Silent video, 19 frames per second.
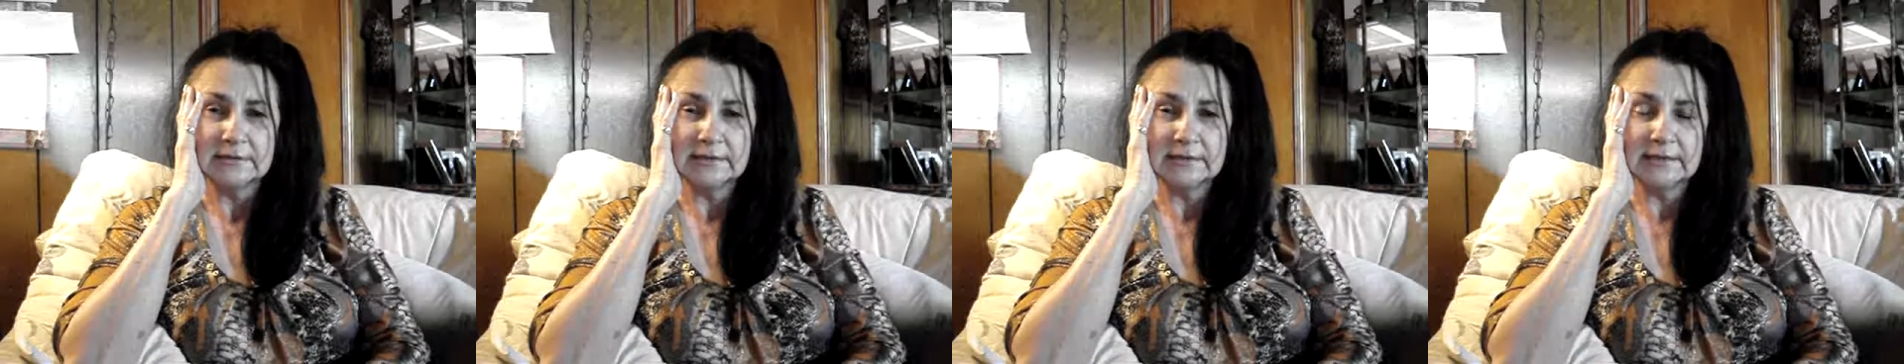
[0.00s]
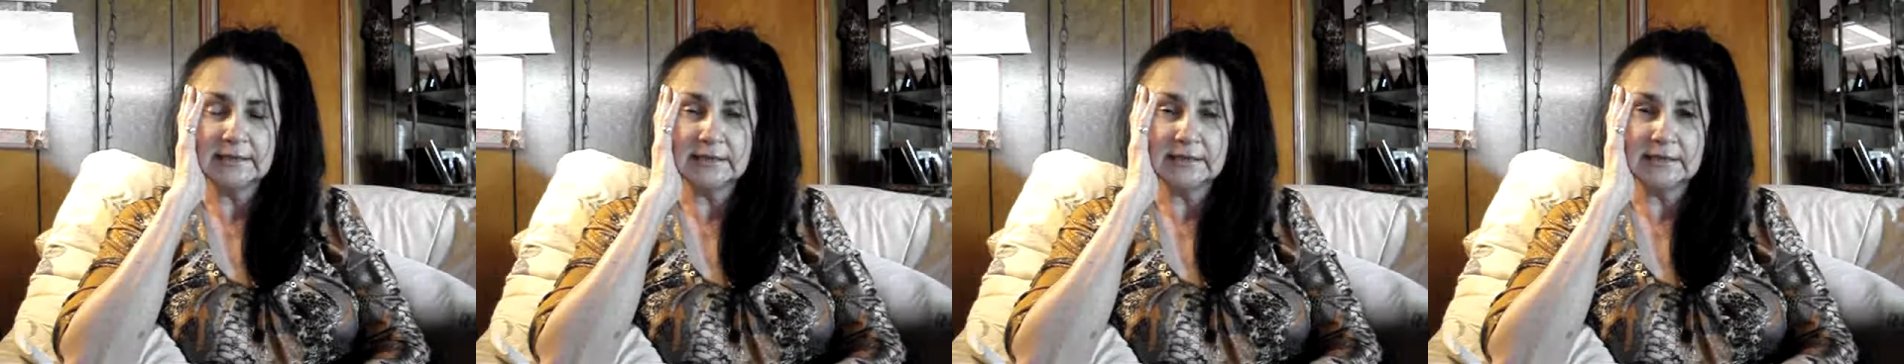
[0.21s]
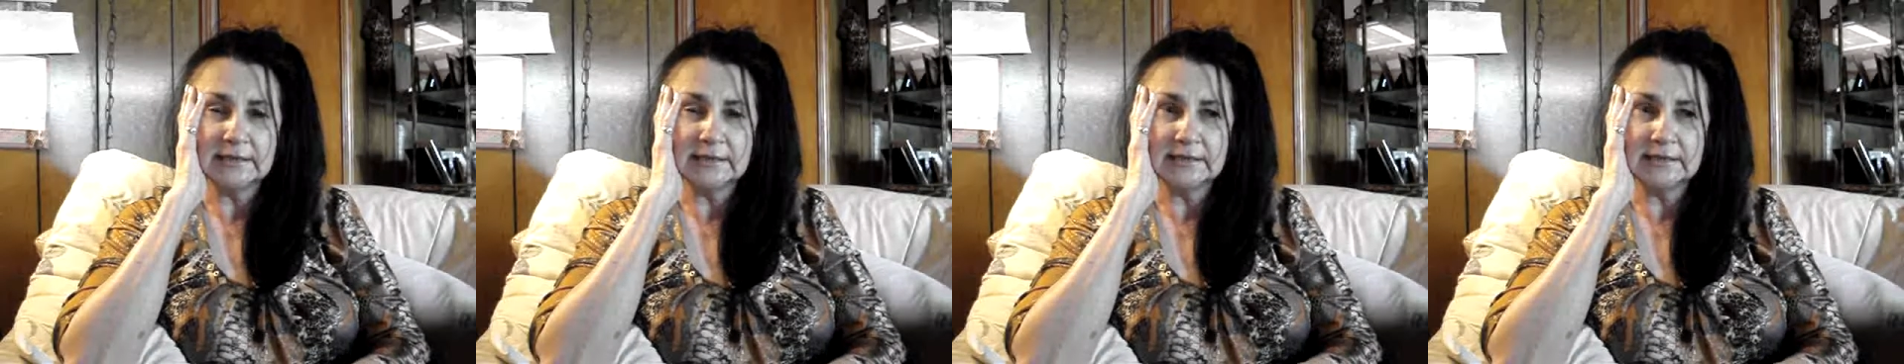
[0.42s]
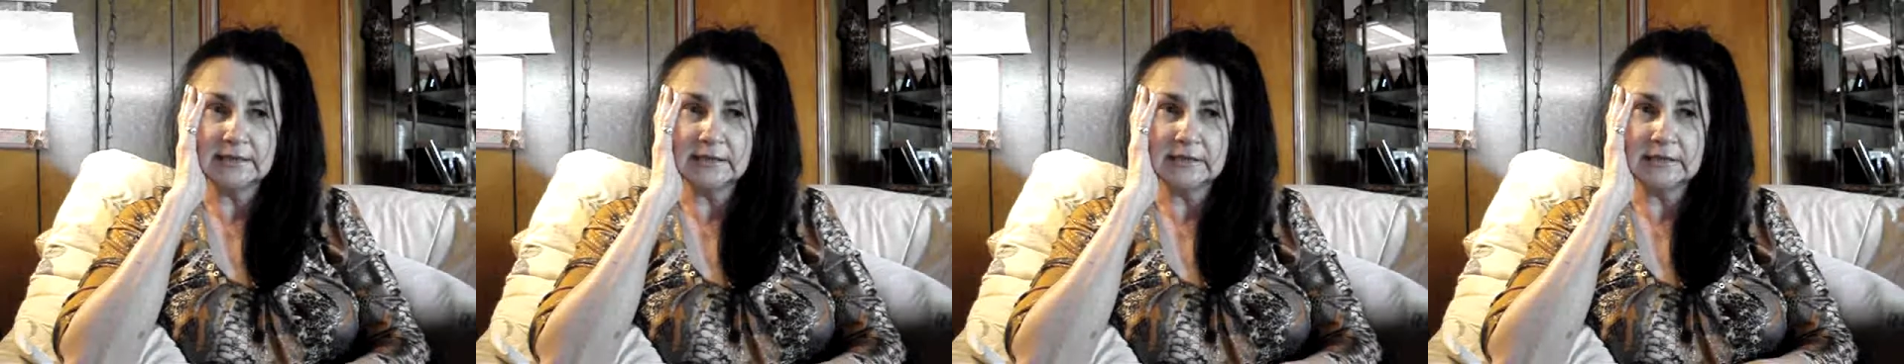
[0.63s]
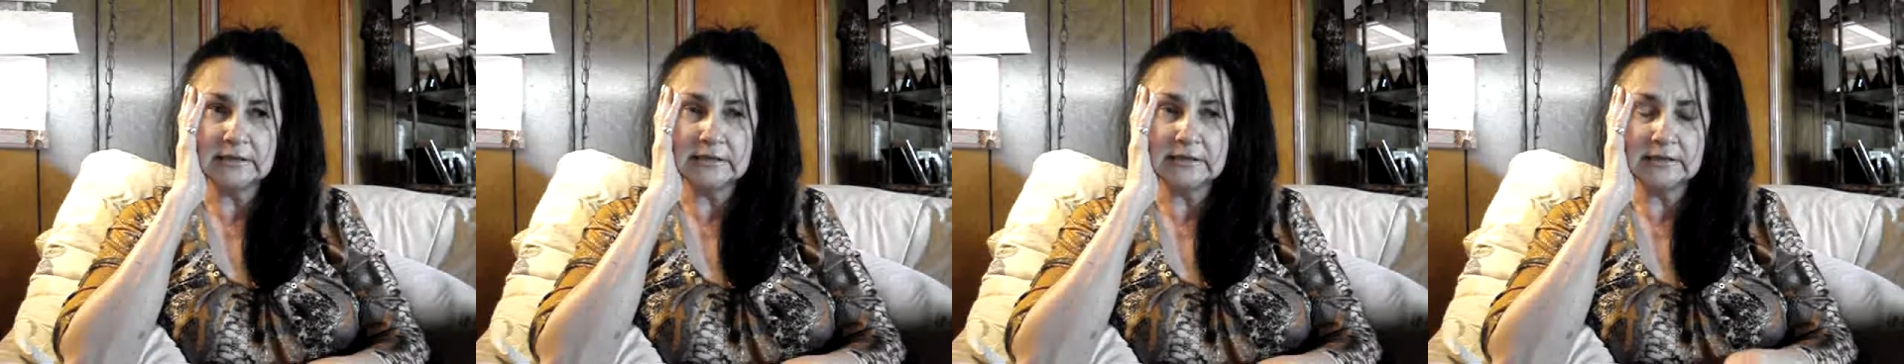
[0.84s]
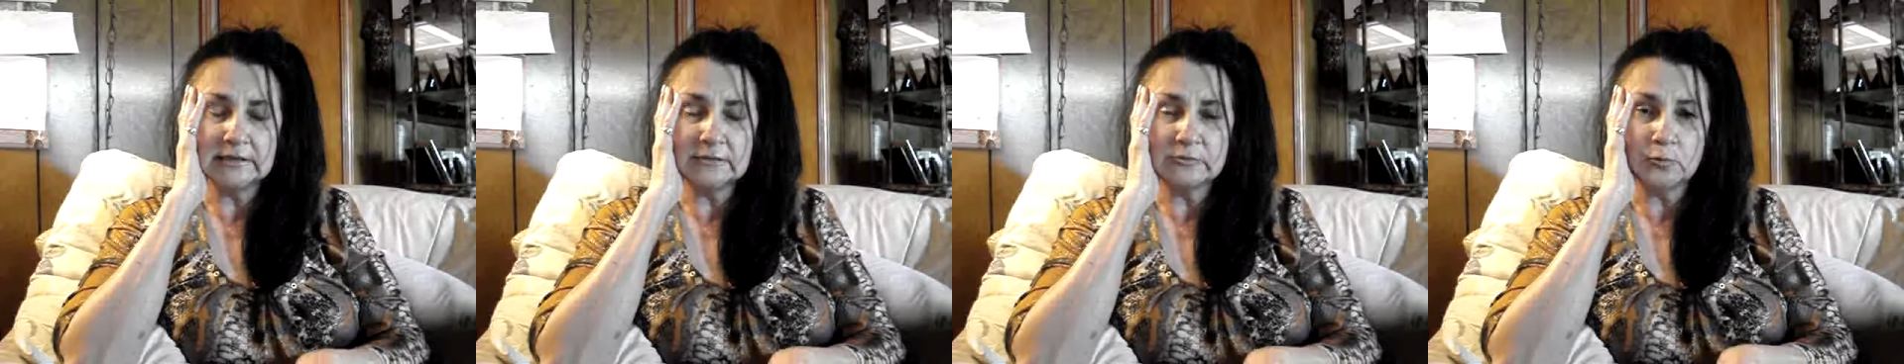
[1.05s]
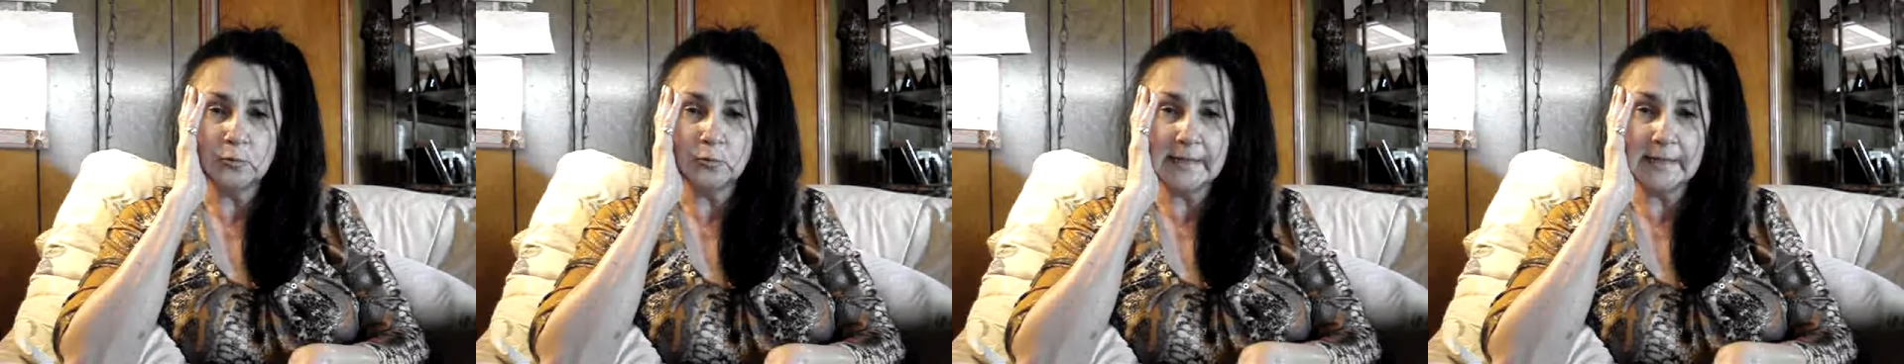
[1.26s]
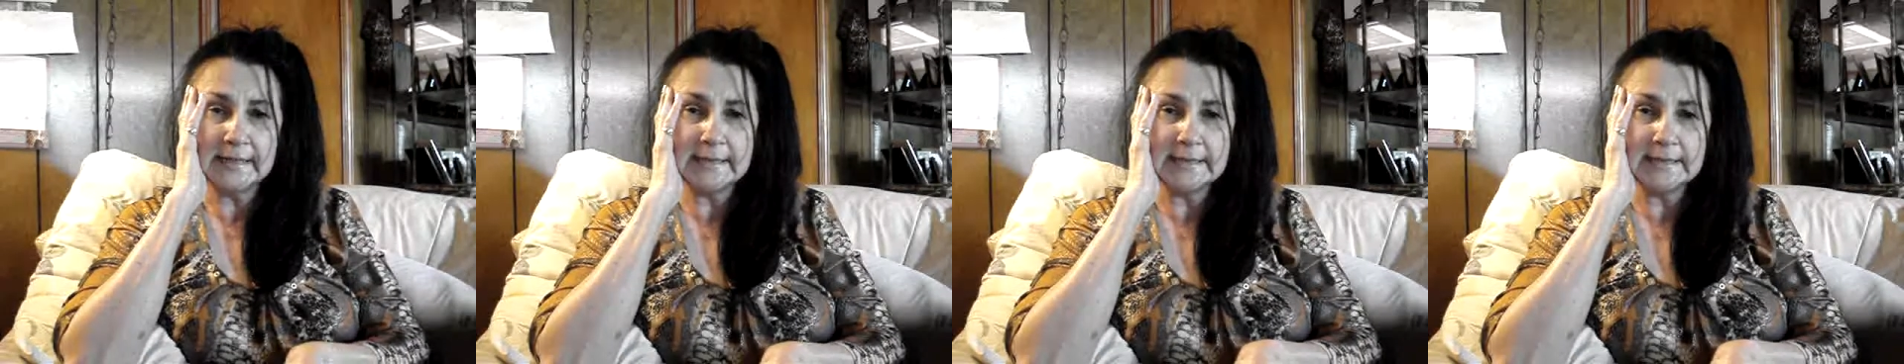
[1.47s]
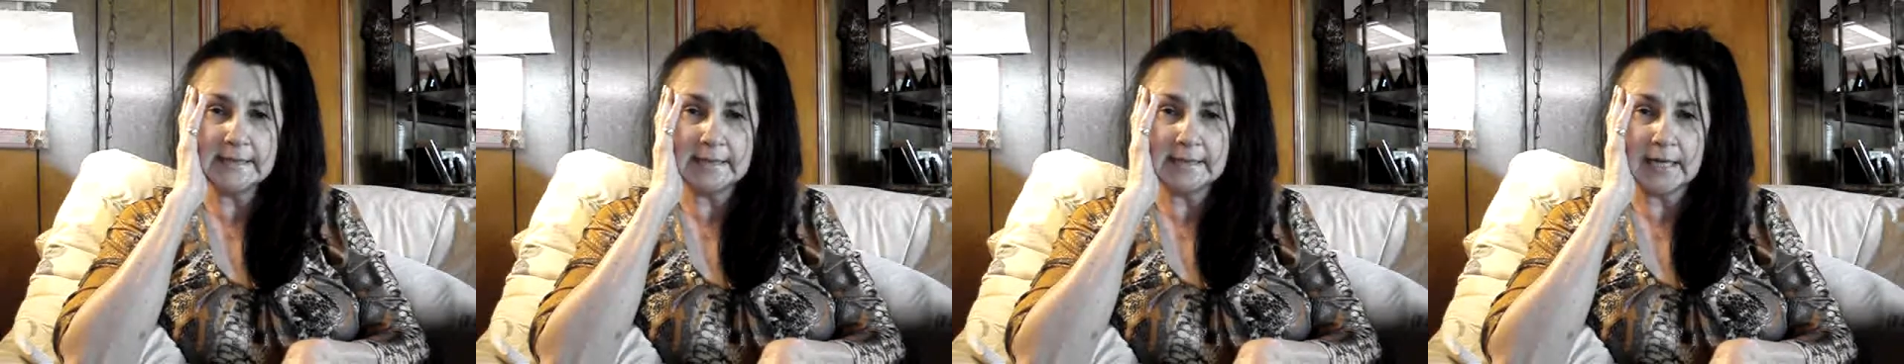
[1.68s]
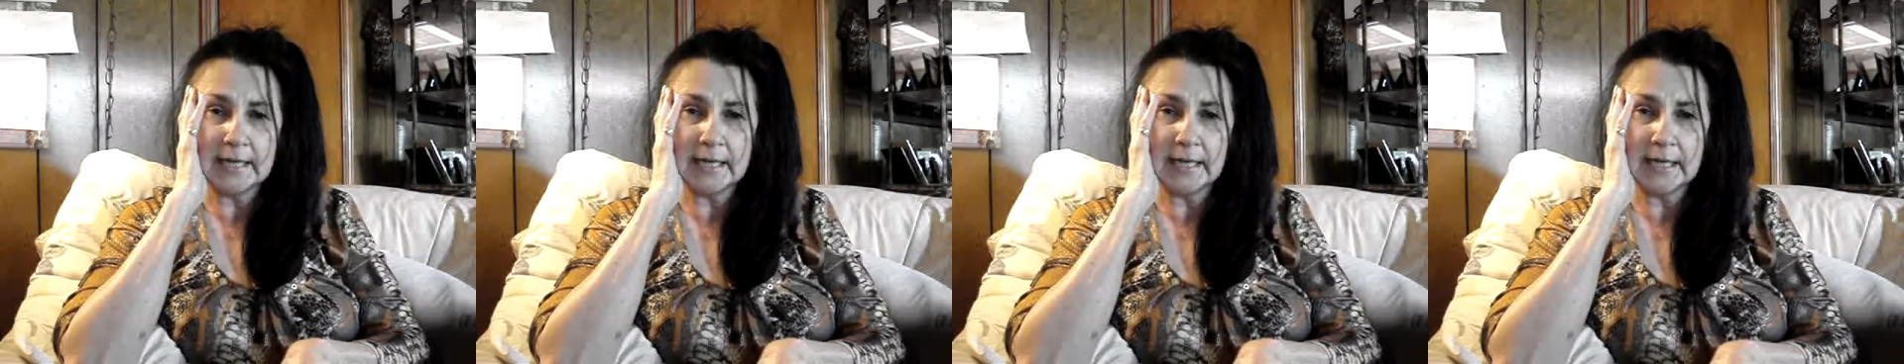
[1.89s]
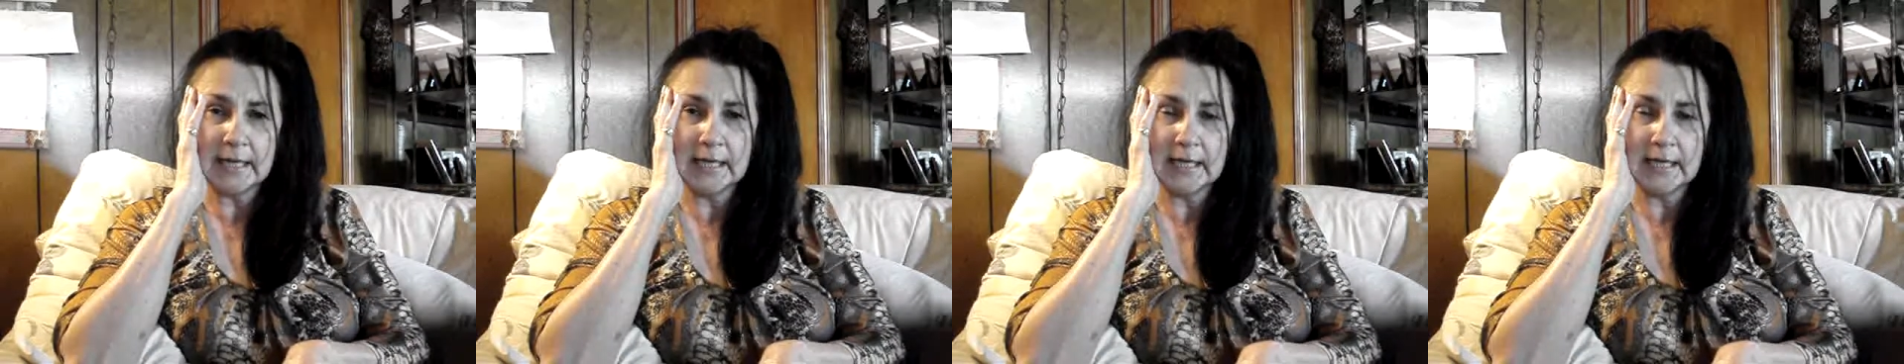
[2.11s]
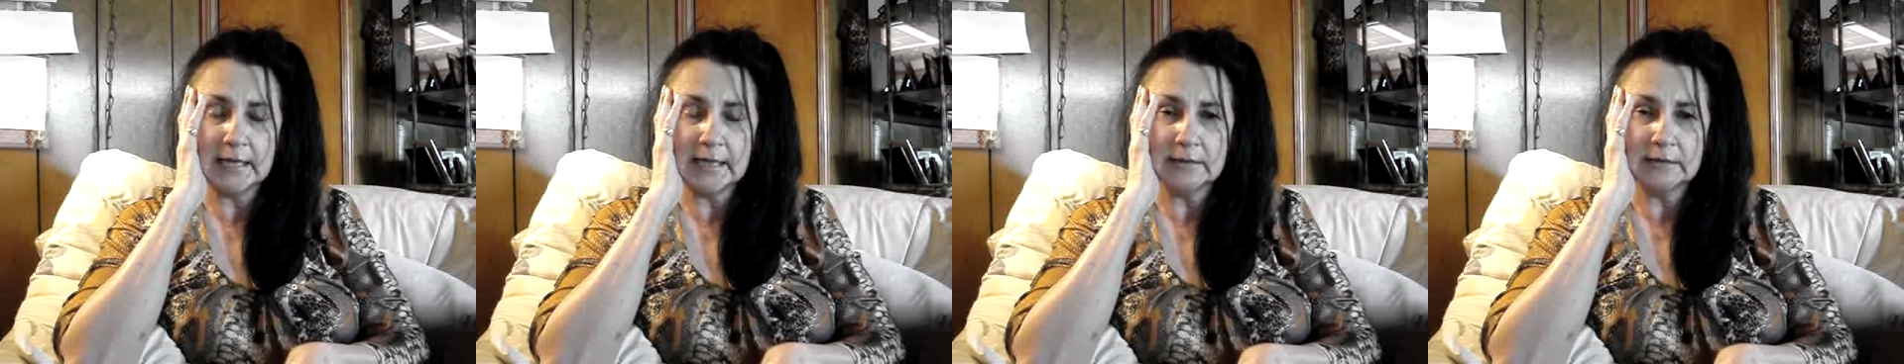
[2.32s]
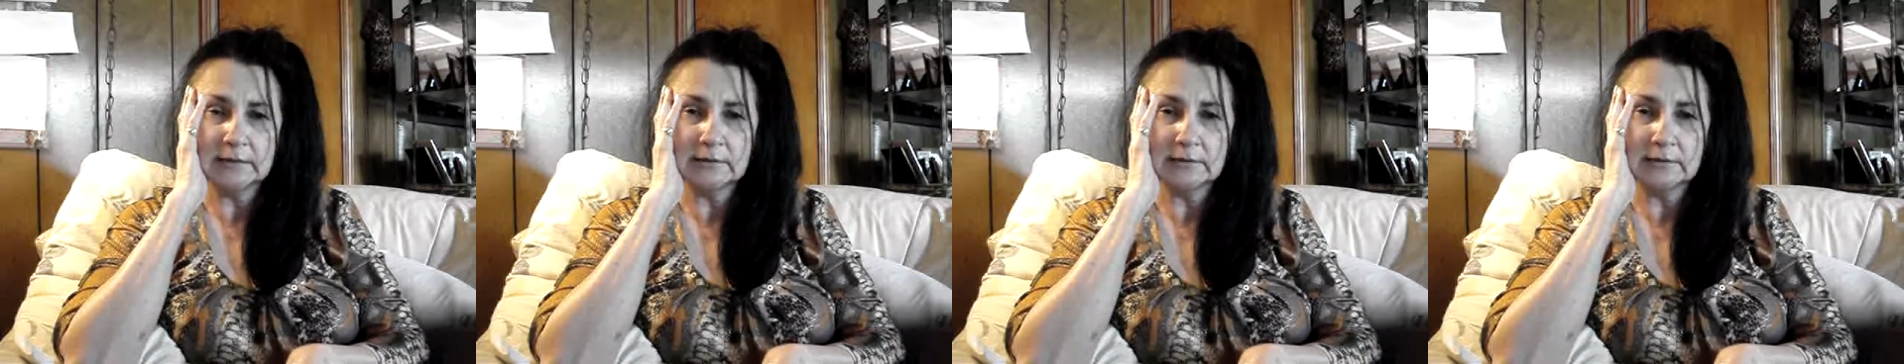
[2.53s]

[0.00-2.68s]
It is Wednesday